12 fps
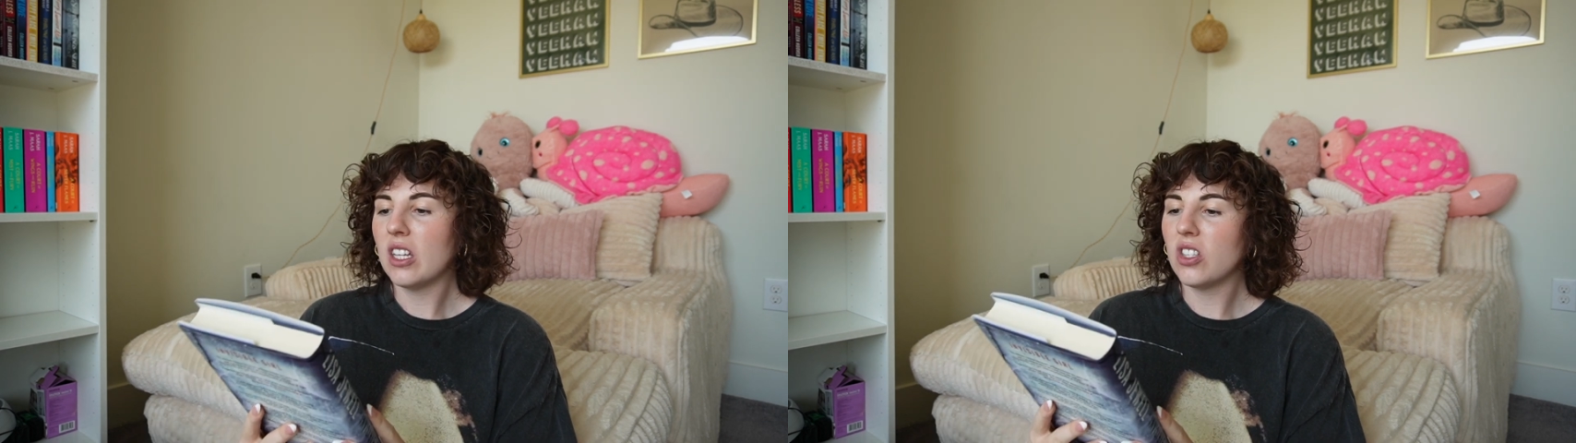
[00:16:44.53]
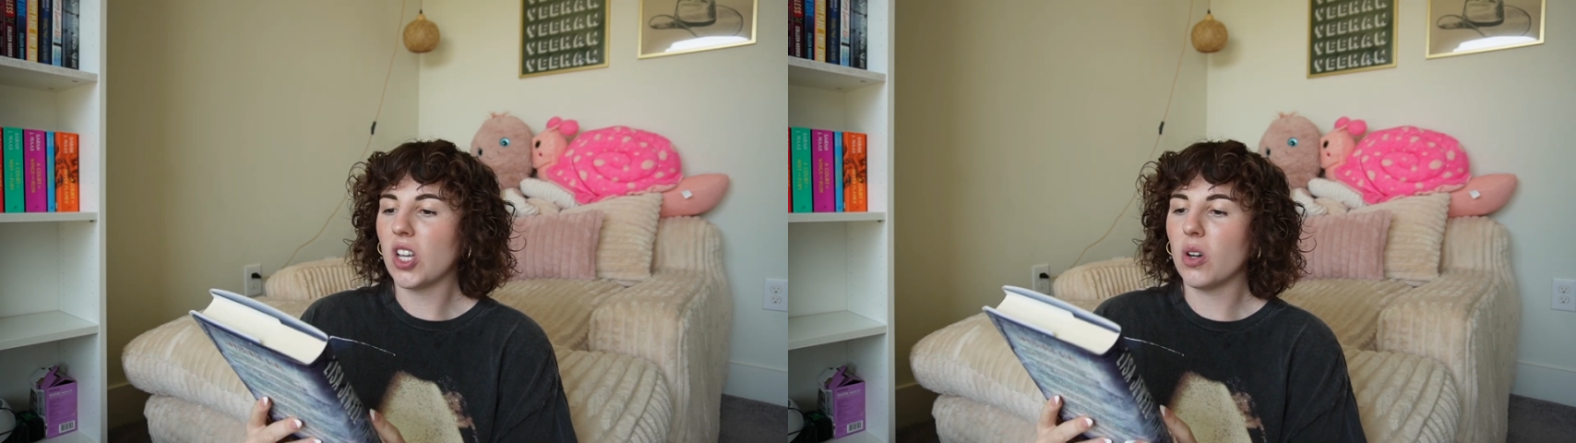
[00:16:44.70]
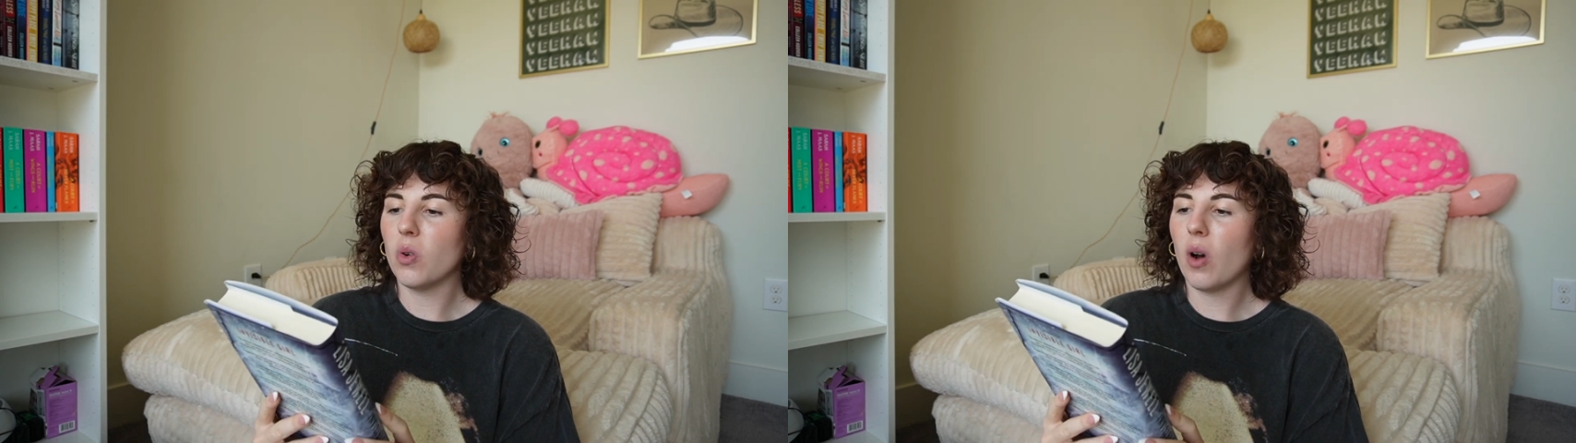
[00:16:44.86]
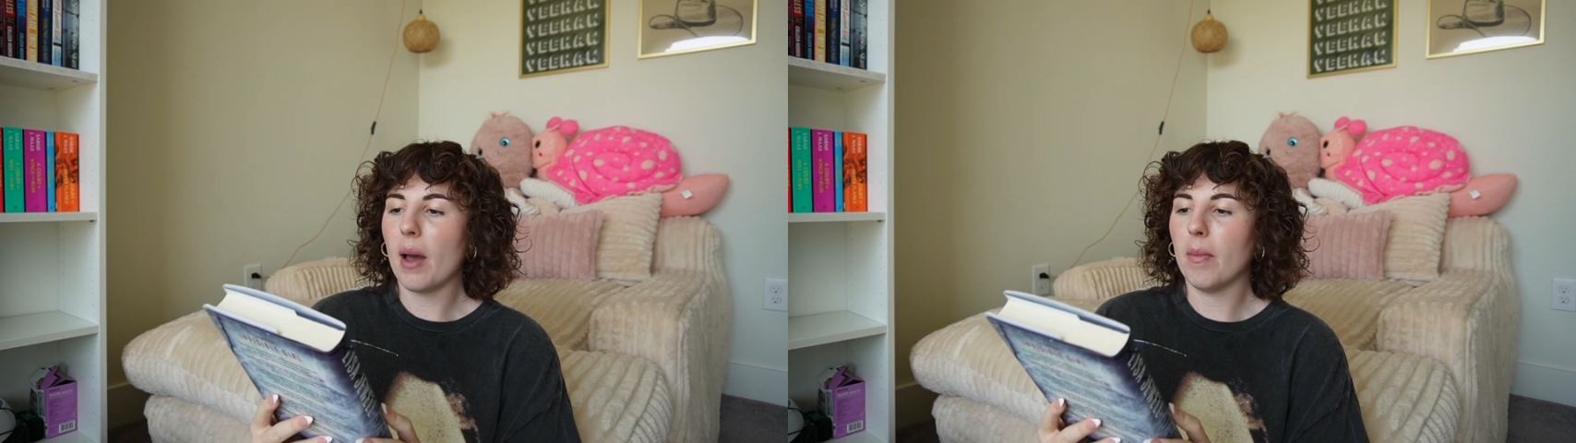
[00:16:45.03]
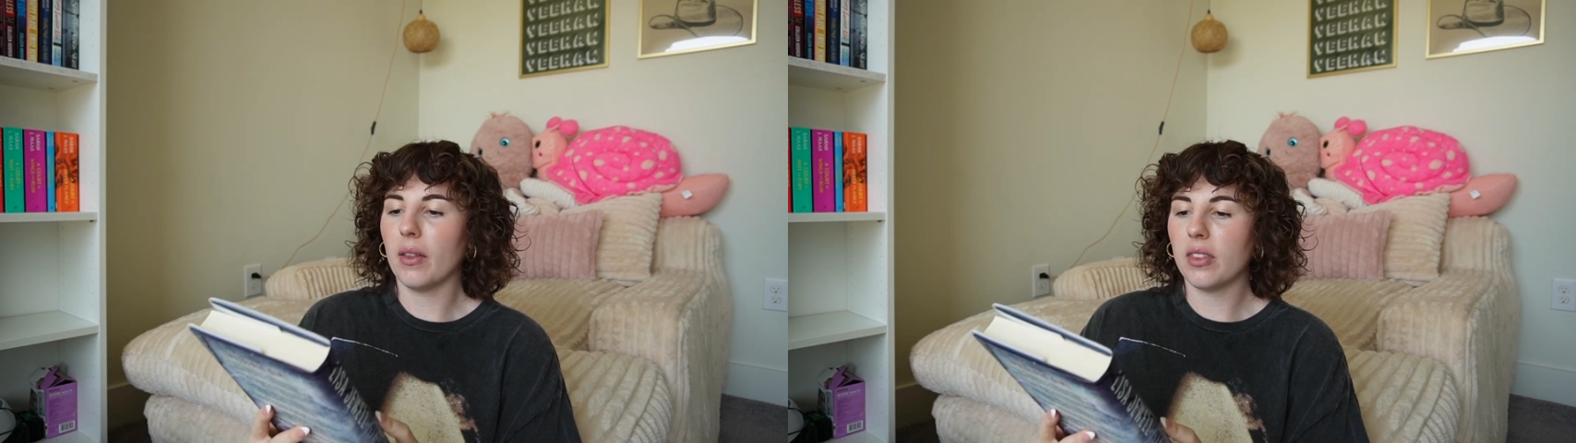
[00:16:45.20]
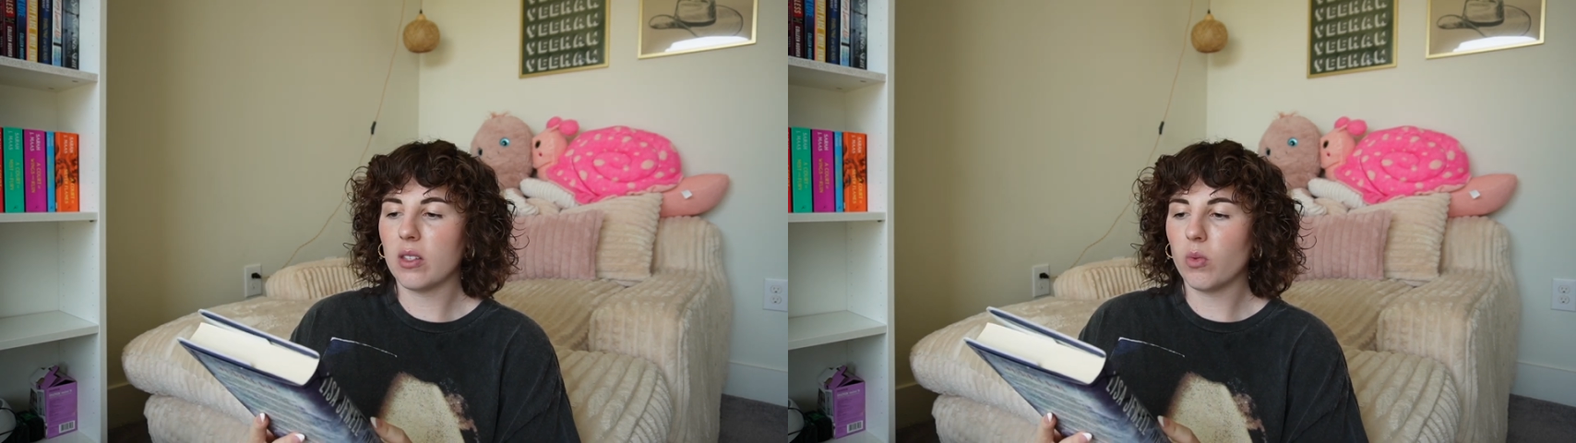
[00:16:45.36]
So I
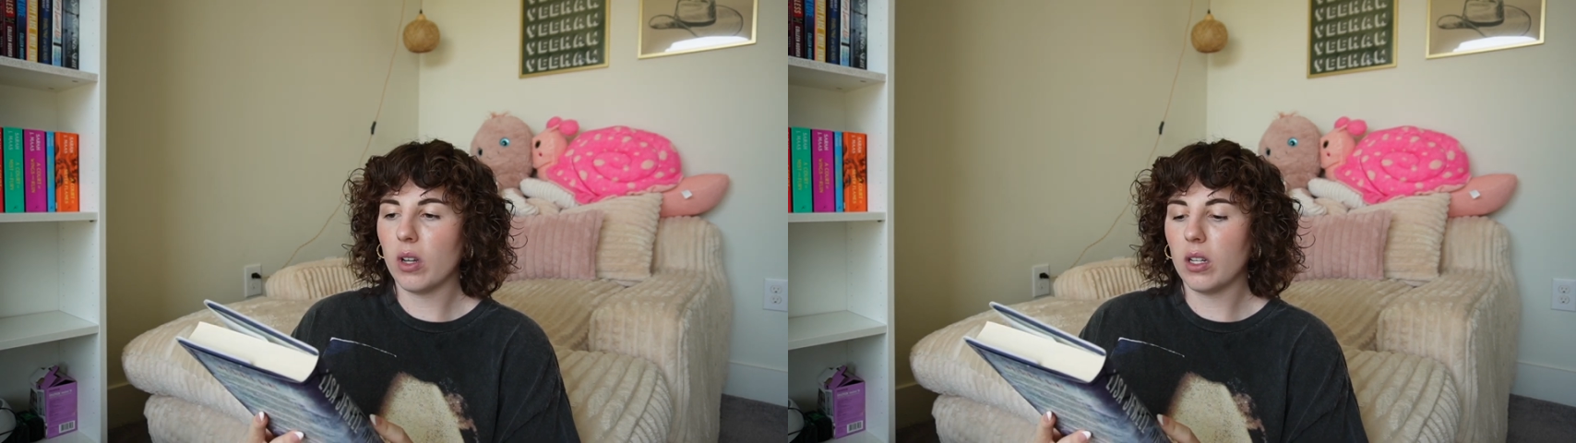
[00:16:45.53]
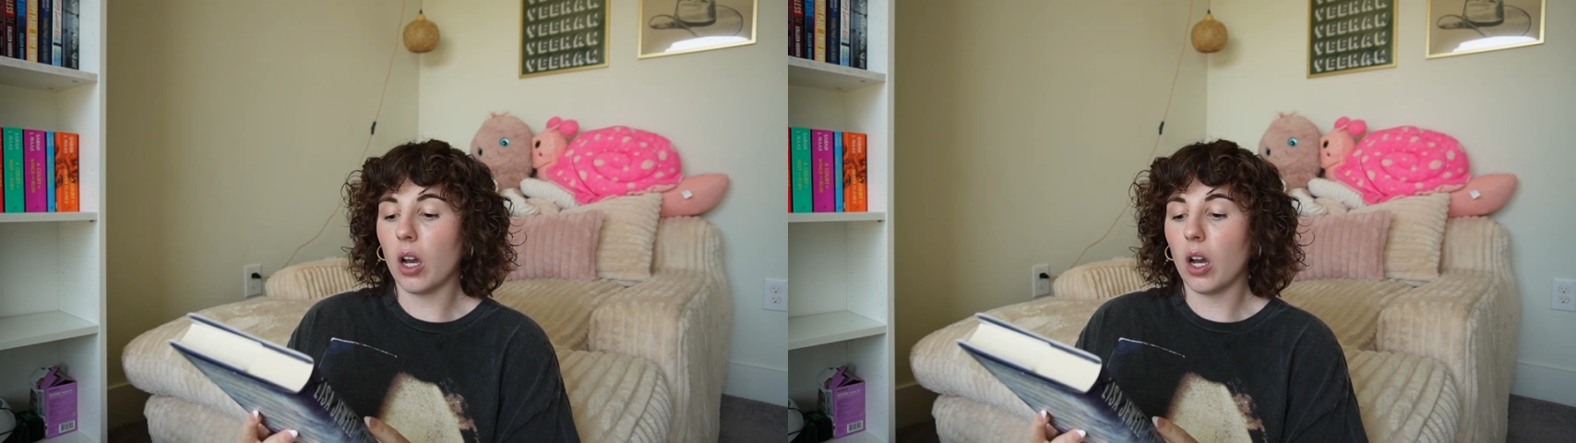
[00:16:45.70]
bought this one.